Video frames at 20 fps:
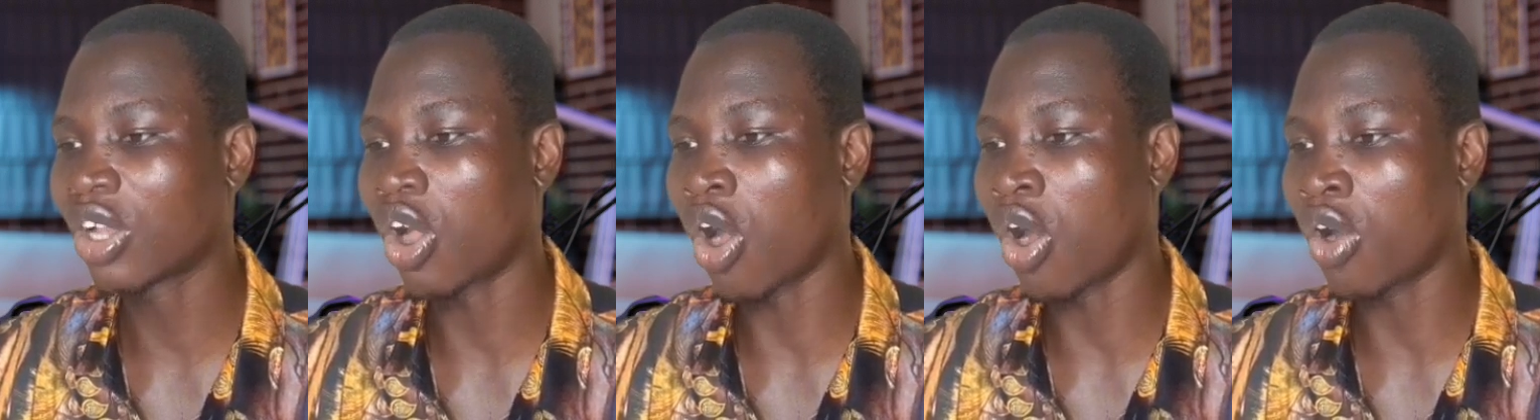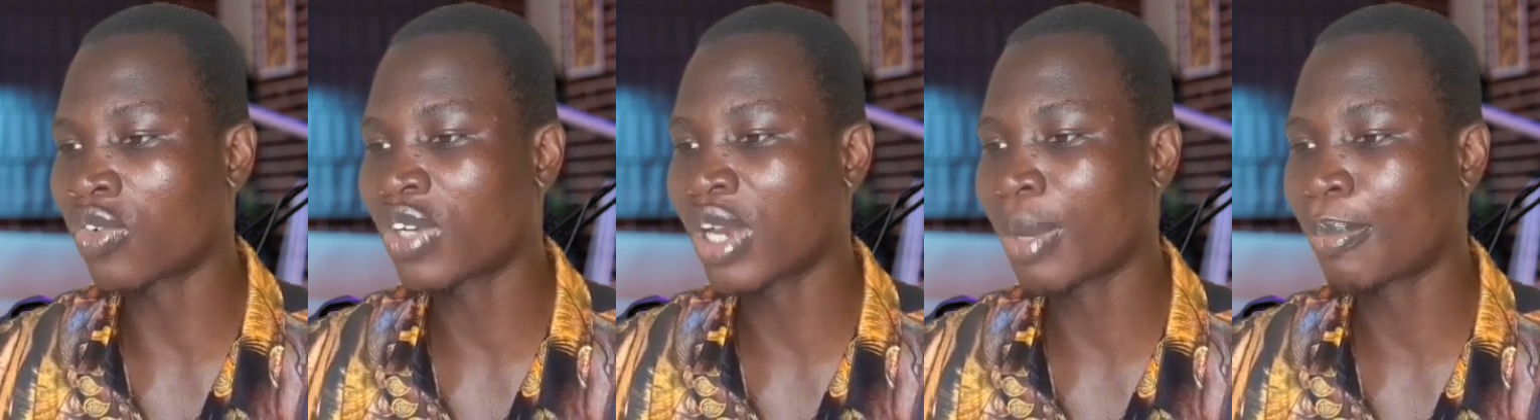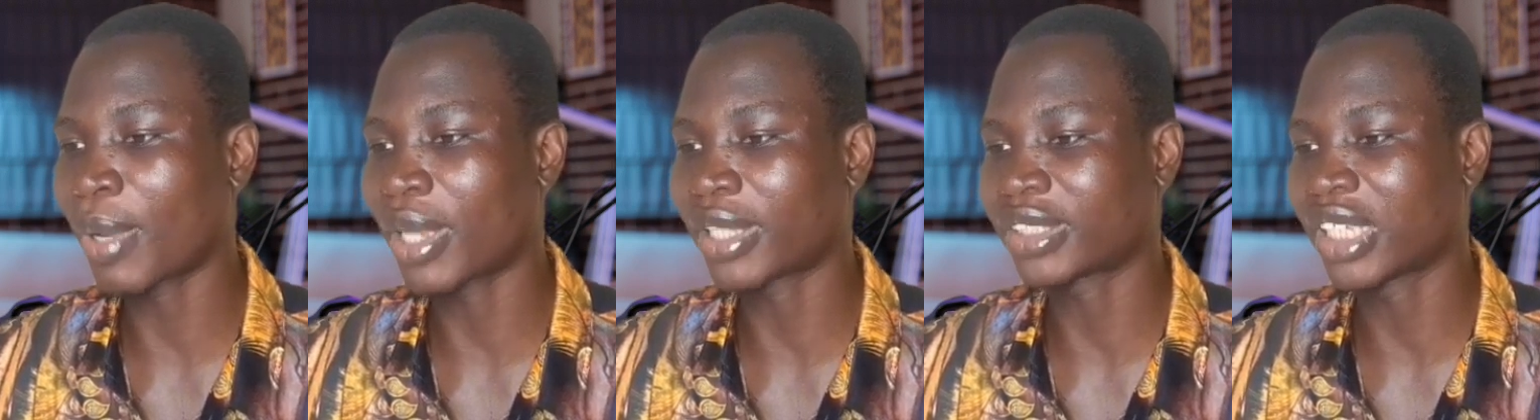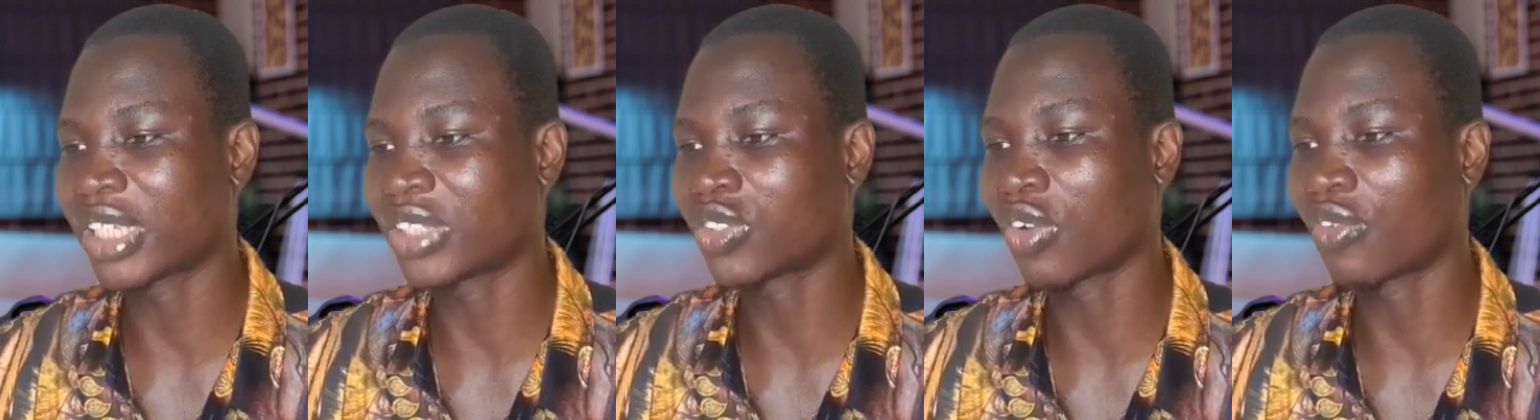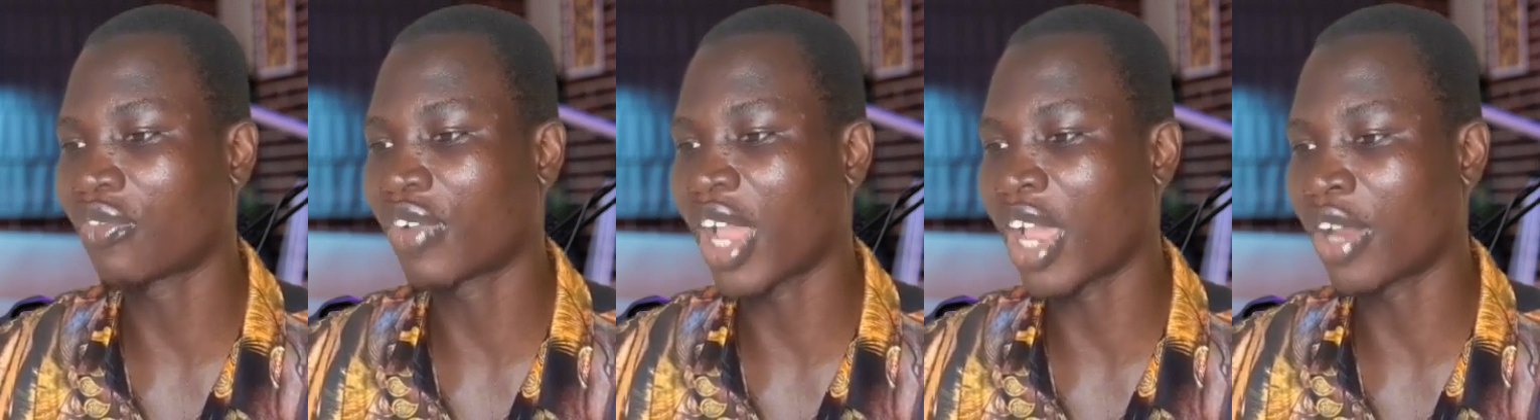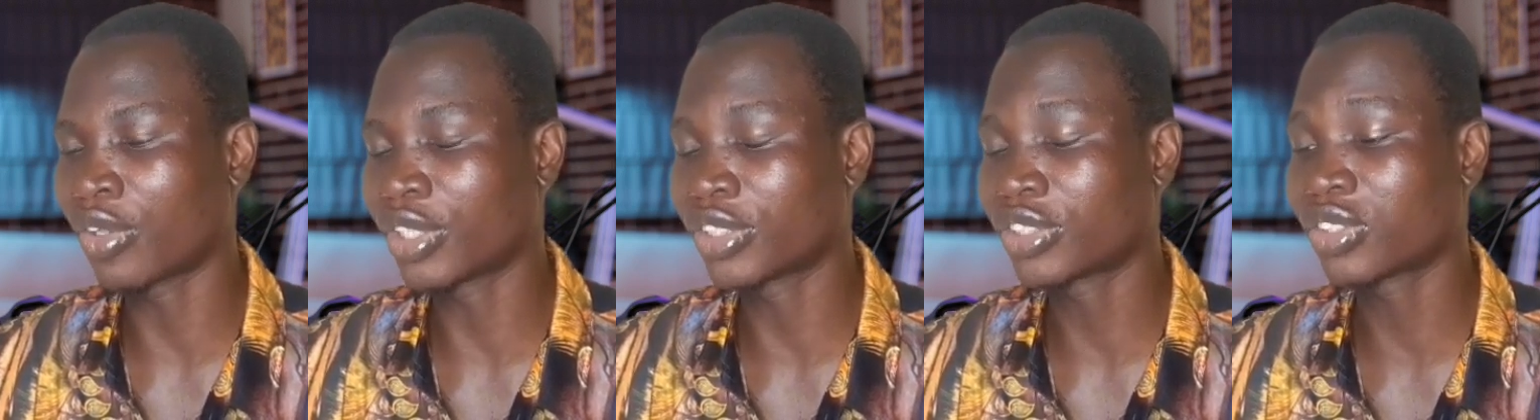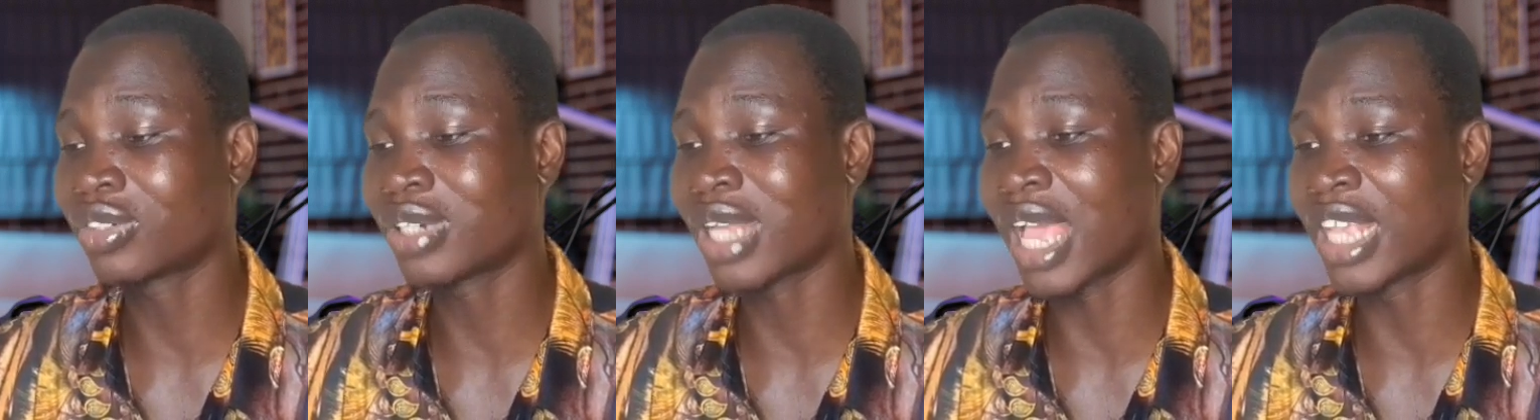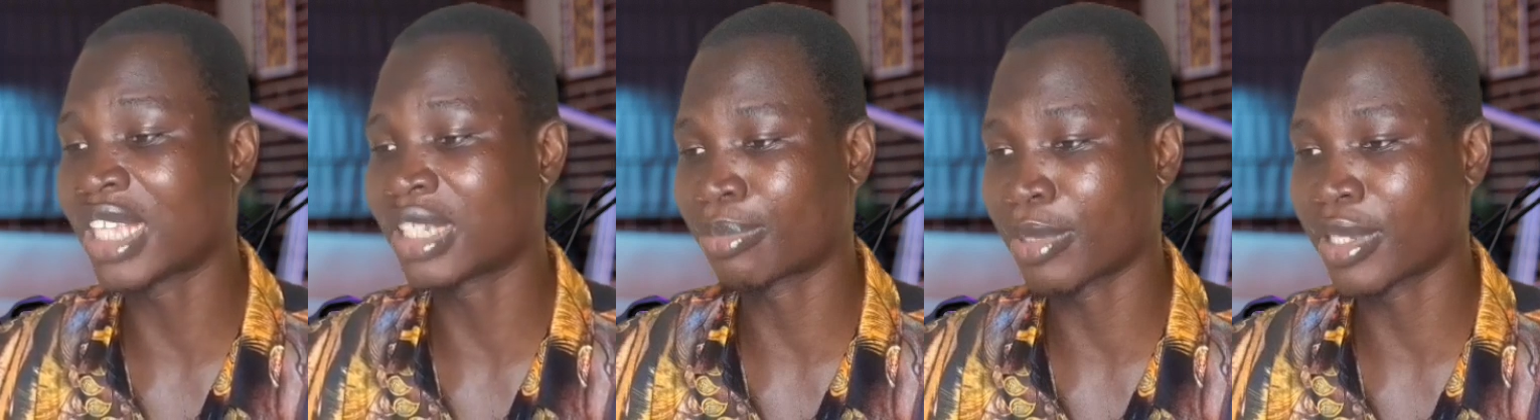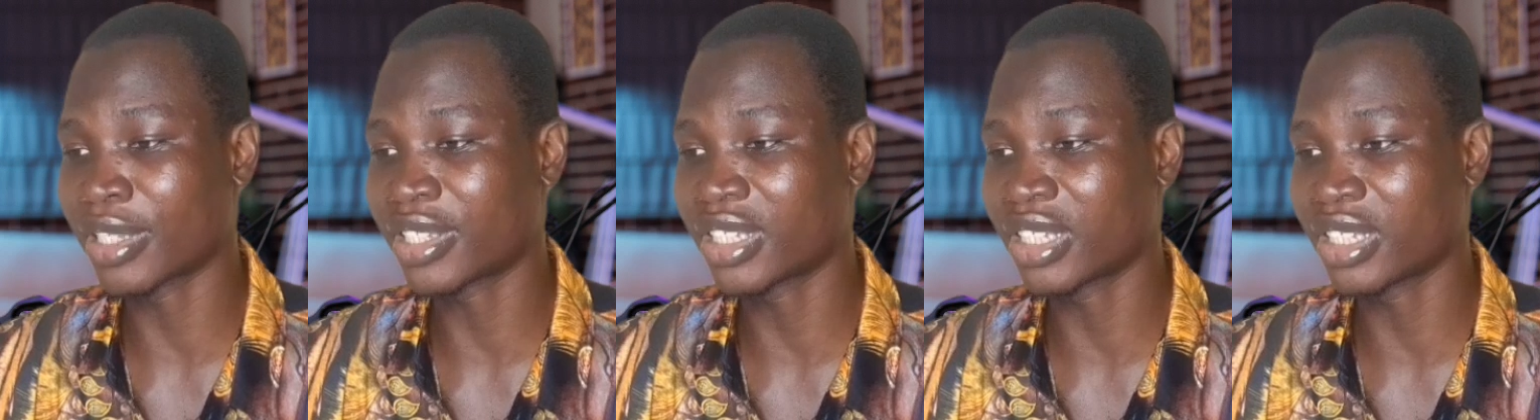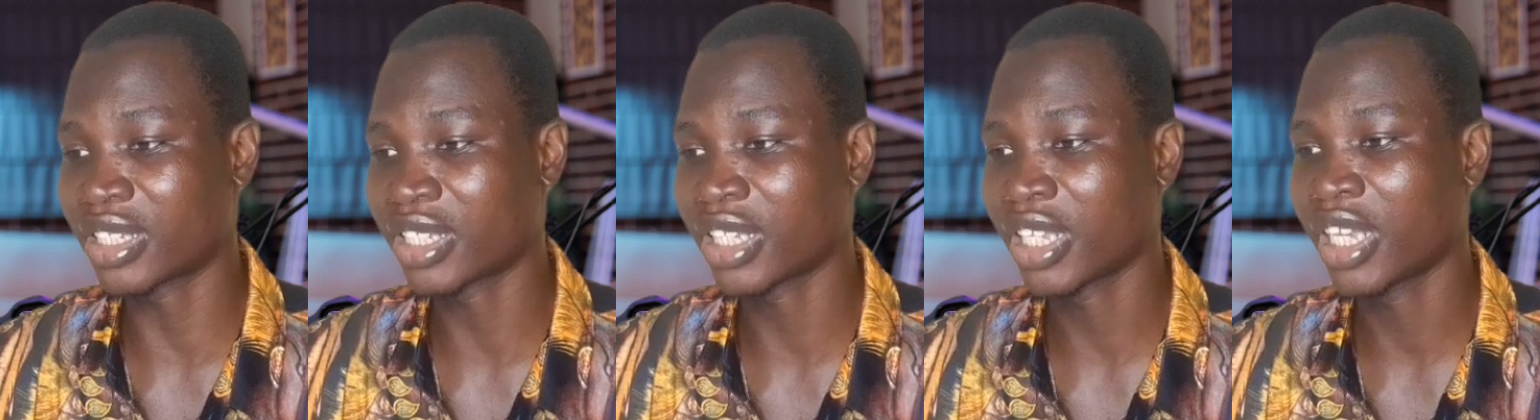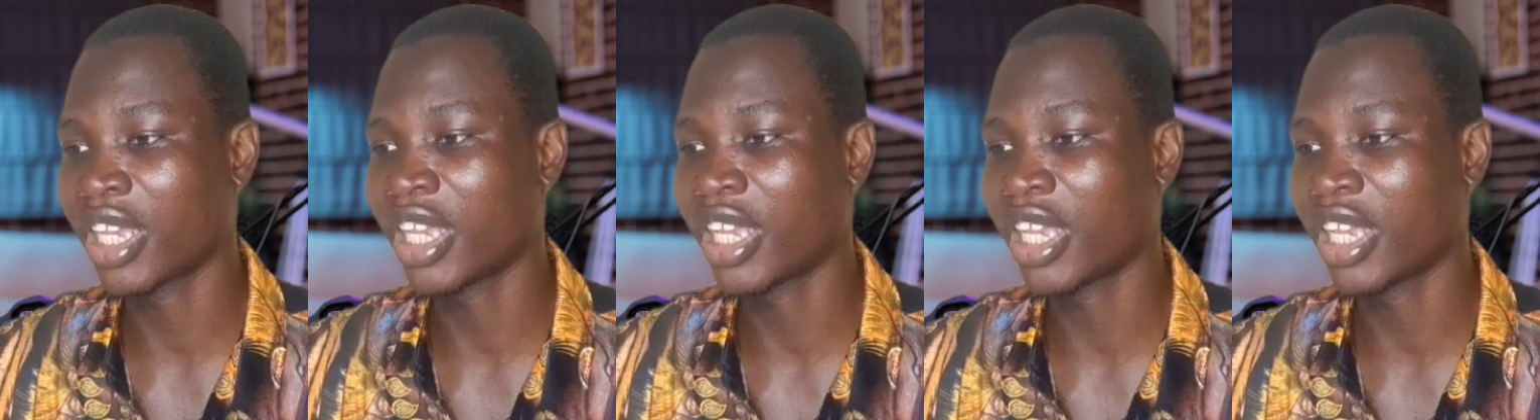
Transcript: 100% of education expenses,